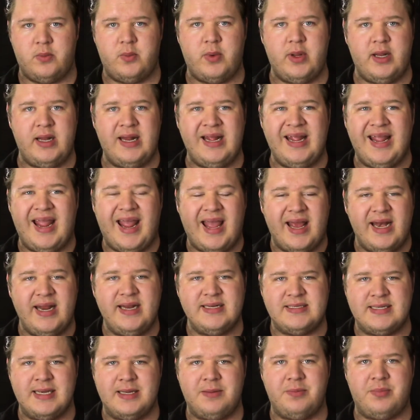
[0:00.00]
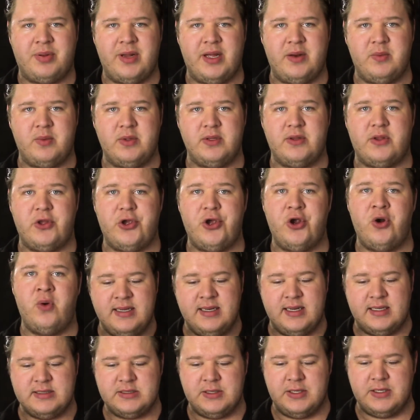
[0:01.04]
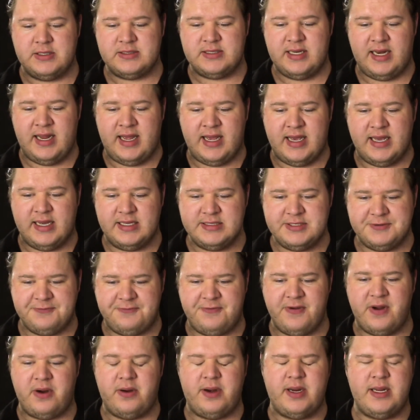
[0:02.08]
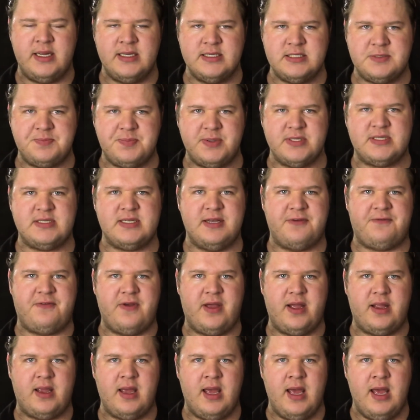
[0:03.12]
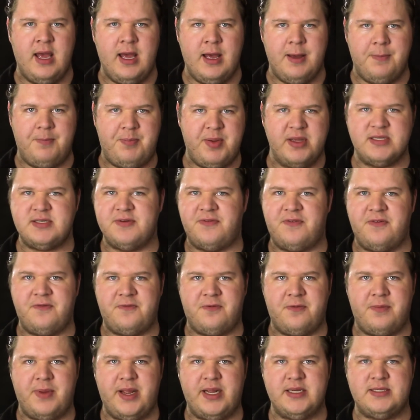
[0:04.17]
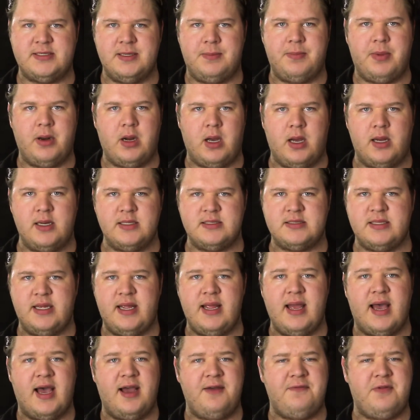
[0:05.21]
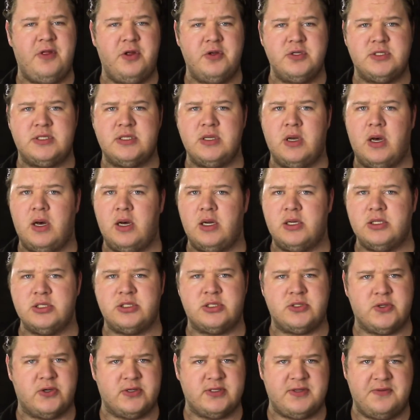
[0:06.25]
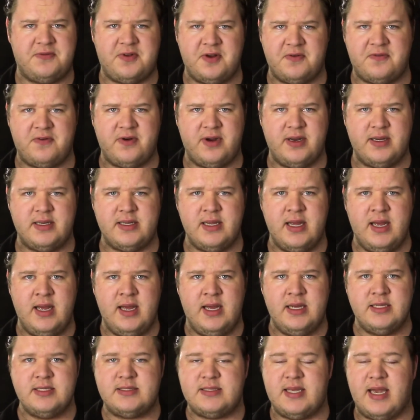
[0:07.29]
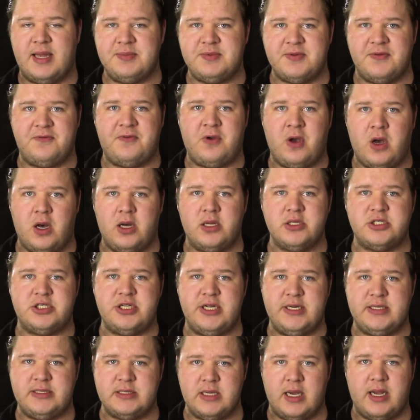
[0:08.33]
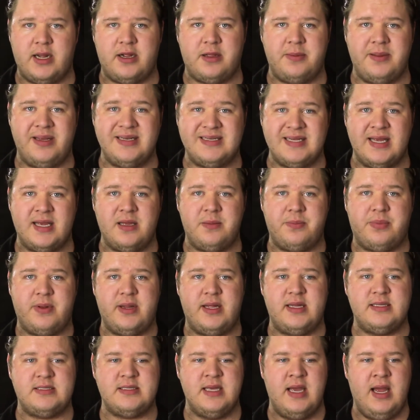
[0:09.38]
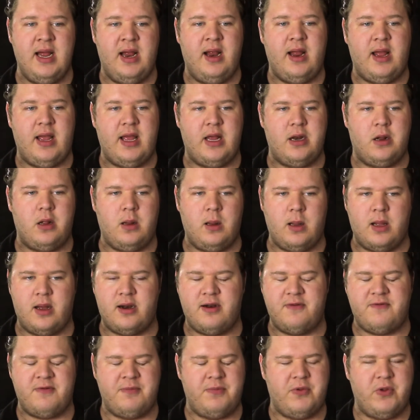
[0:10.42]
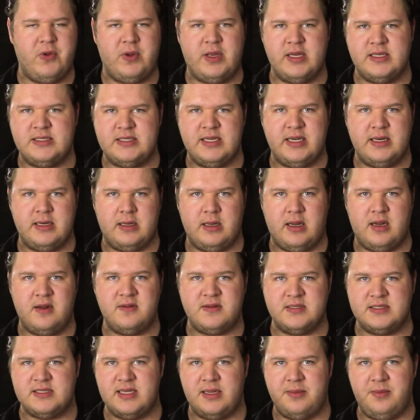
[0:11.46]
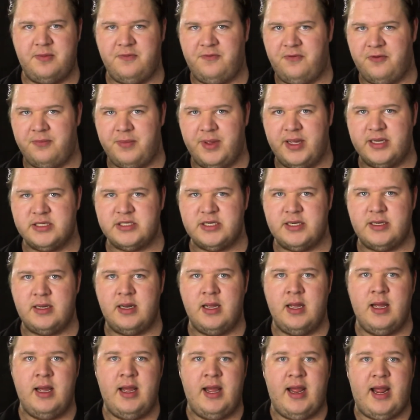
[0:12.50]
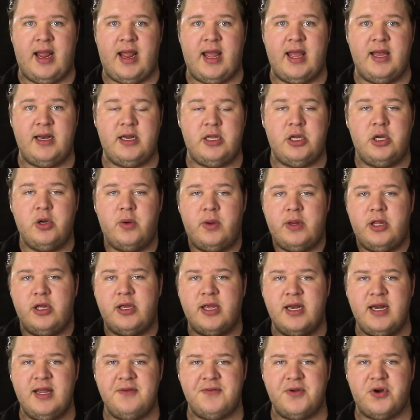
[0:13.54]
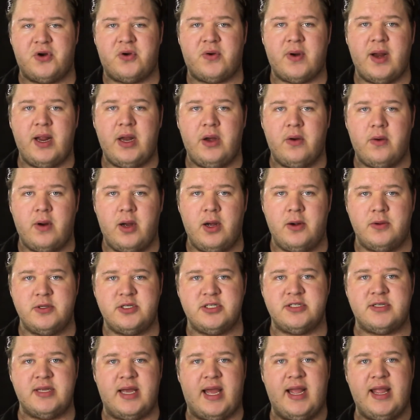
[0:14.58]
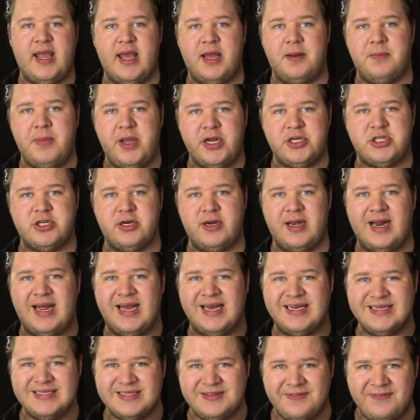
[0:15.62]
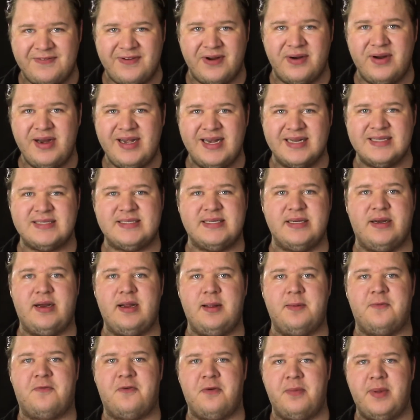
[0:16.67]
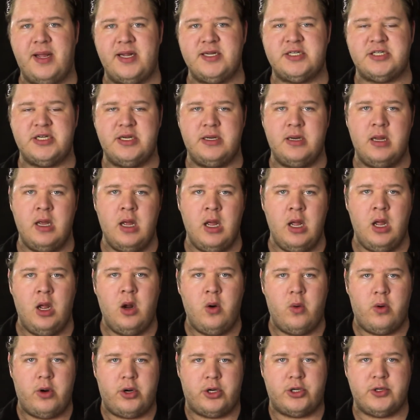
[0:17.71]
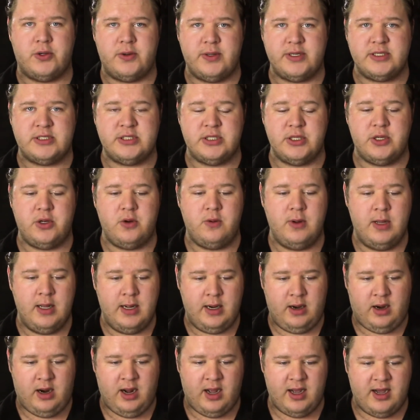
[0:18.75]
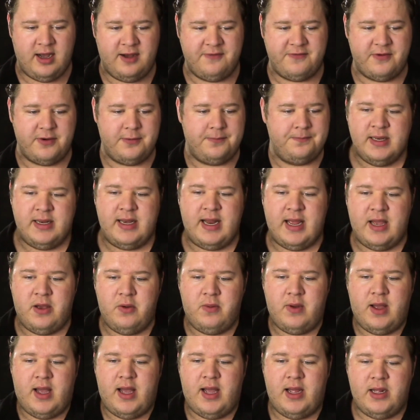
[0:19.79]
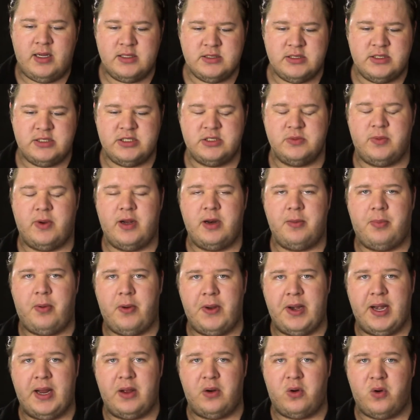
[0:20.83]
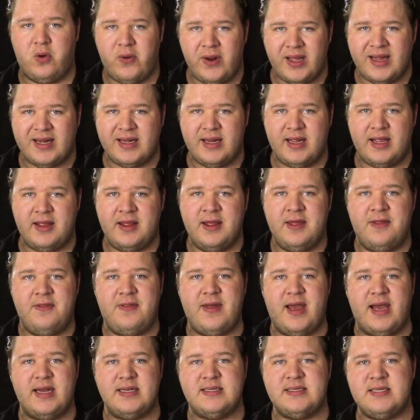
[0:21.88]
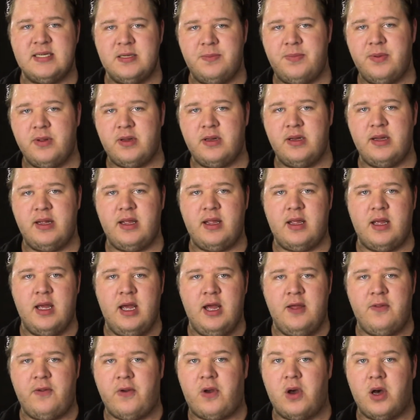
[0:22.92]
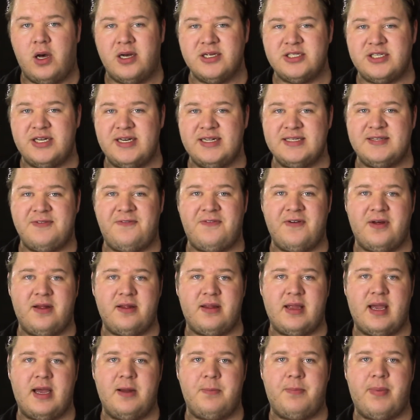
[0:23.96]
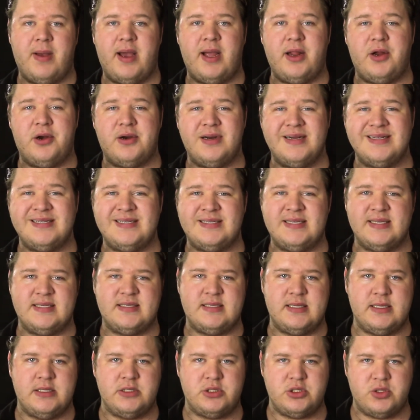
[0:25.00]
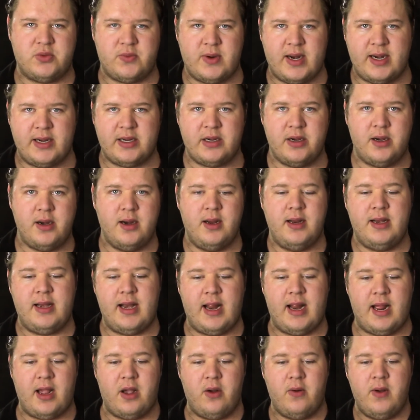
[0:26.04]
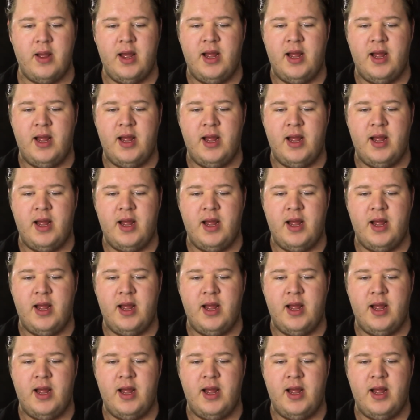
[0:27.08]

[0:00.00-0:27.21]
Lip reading: Really, any template will do, as long as it has very specific bits of information. But honestly, I've used all sorts of different types of call sheet document templates, and a lot of them do contain a lot of the same information. And you know what, you can even create your own. Just again, make sure it has the very necessary information we're going to cover. Now, I also just want to point out quickly that typically the call sheet is filled out by your assistant director. Now,